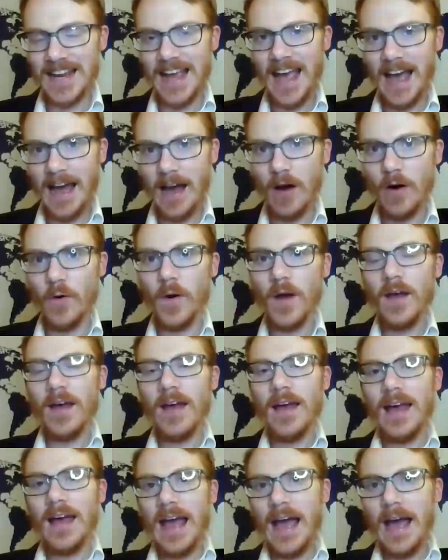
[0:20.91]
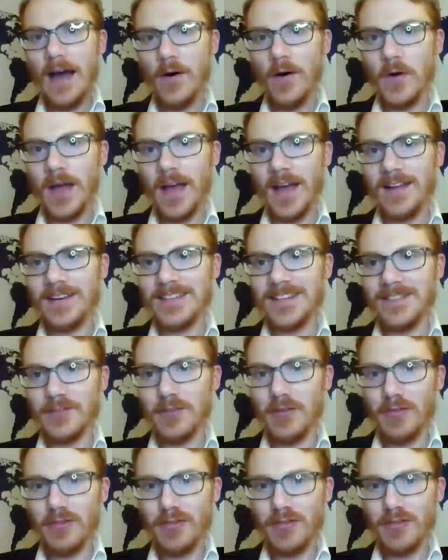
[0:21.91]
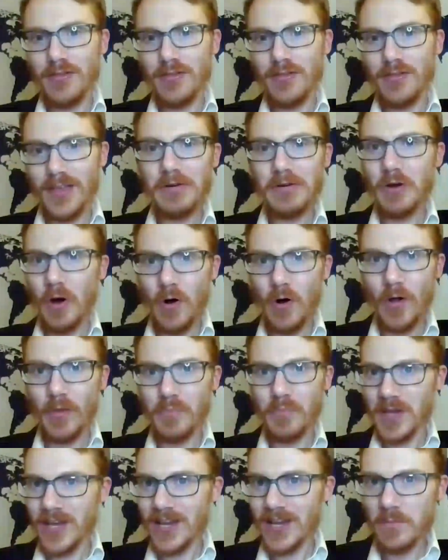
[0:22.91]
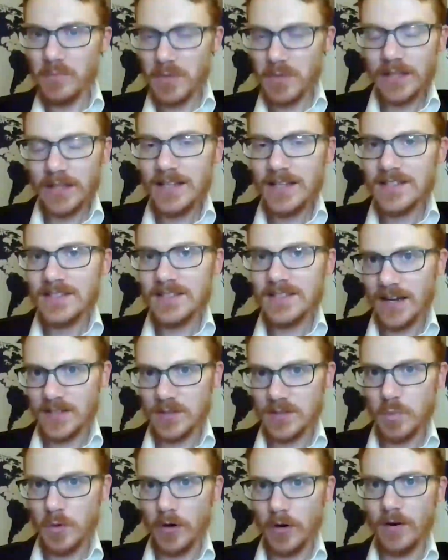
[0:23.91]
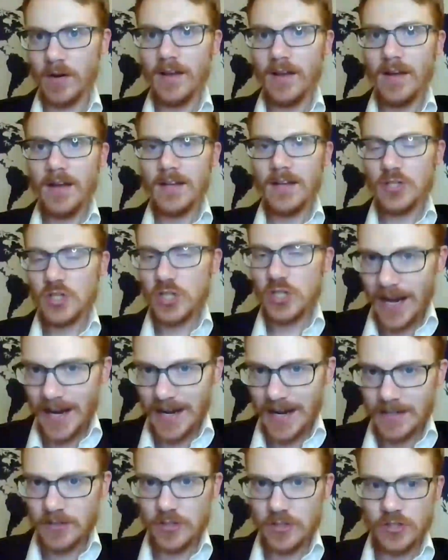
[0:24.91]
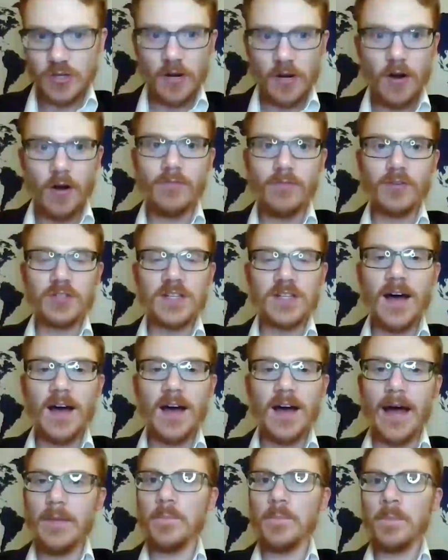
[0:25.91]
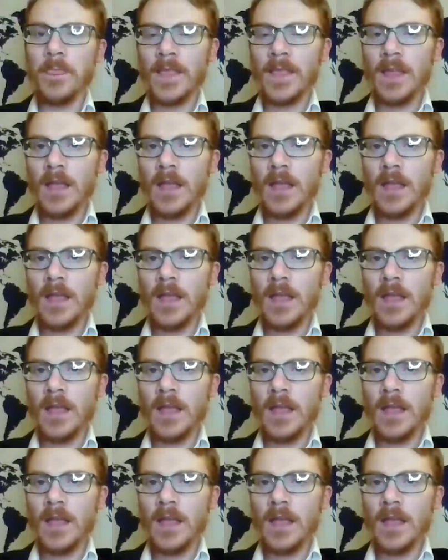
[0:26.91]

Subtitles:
How did the thing called being a Middle East expert change over time?